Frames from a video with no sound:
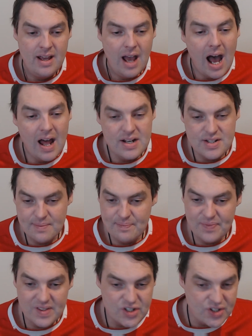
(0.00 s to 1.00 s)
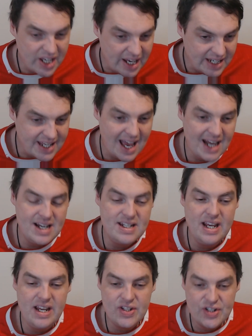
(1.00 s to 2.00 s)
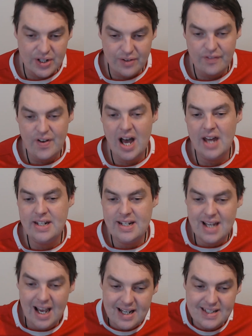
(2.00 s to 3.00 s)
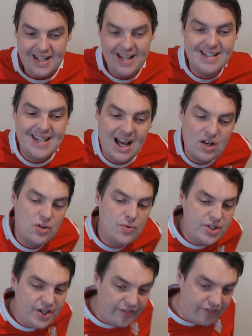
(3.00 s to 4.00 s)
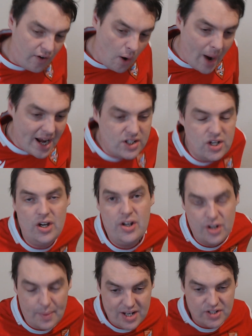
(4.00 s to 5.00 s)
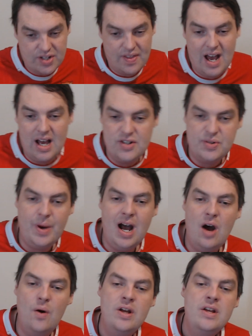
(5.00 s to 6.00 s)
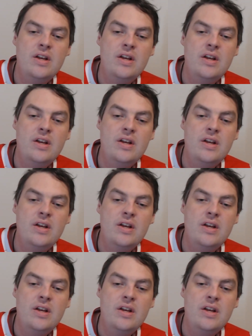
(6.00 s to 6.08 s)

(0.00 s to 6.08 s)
And seeing Kennedy, Silvani, 19 tackles, you throw Ed Kerno into that as well.